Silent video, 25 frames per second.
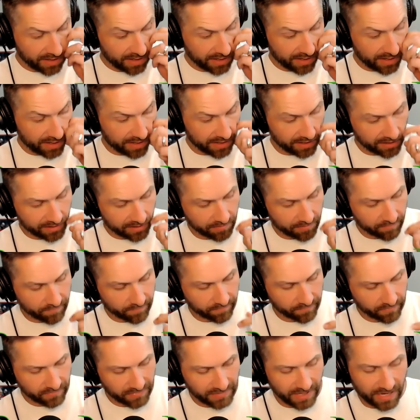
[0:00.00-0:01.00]

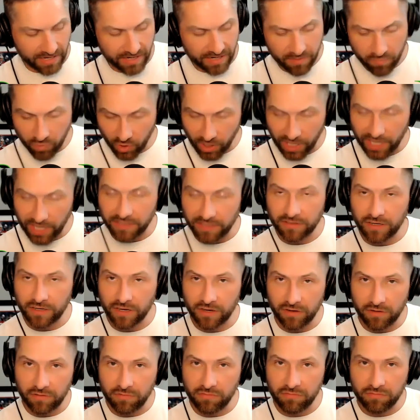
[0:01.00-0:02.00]
Donnie
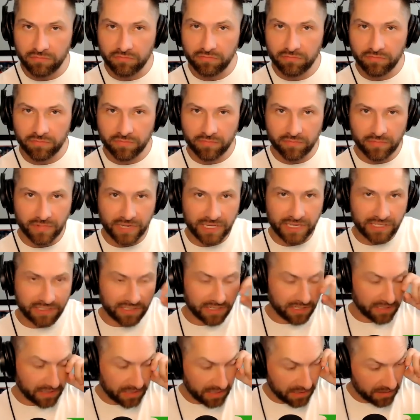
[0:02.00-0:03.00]
Brasco is
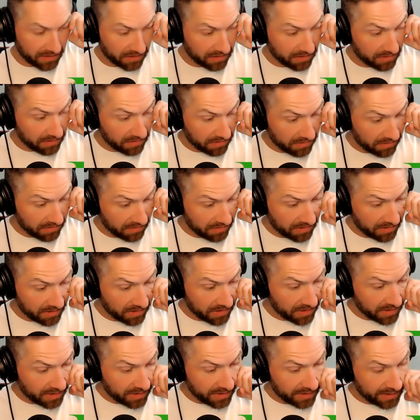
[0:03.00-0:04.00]
in there.
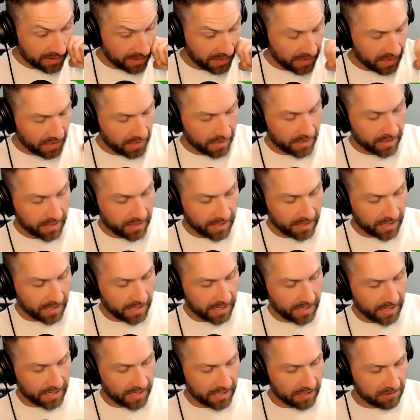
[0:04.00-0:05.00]

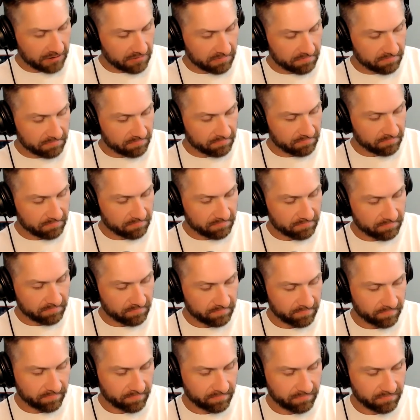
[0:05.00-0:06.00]
And
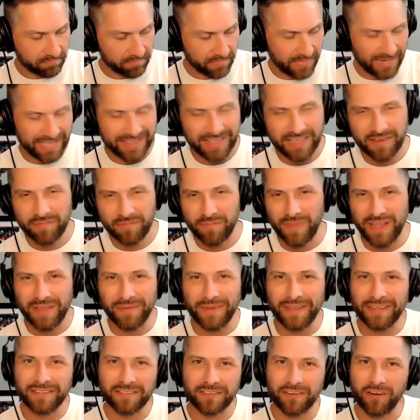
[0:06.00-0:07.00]
then
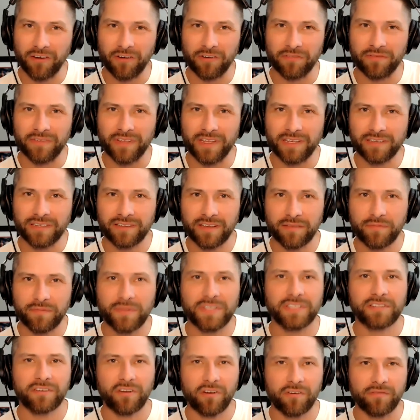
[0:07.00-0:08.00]
maybe Scarface. I mean,
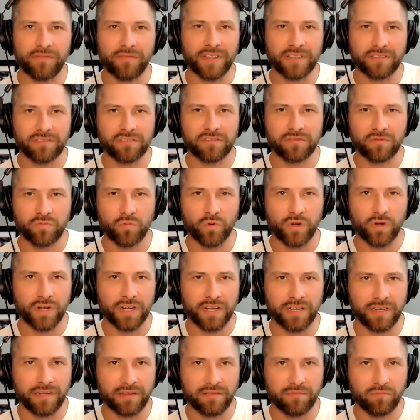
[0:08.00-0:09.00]
Scarface was
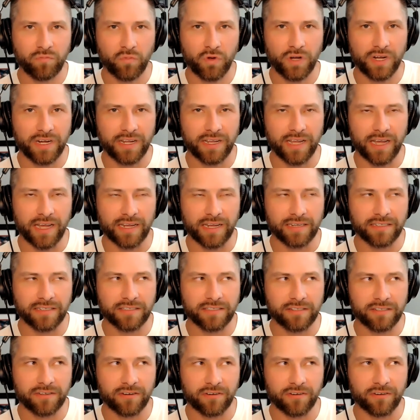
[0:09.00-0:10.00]
pretty
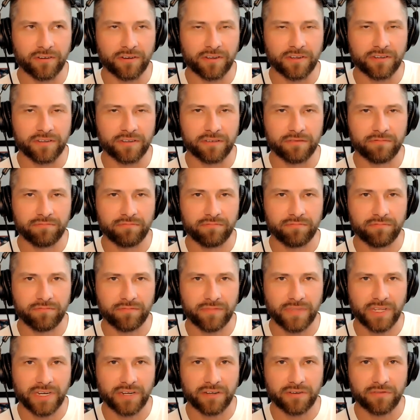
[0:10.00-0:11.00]
gosh darn good,
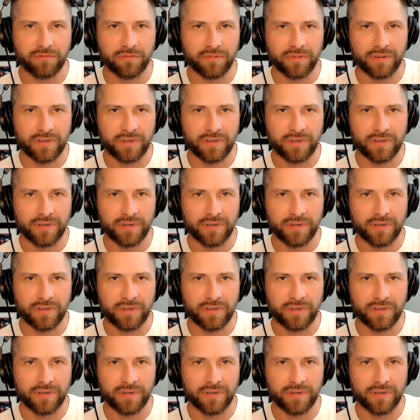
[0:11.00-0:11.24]
you know.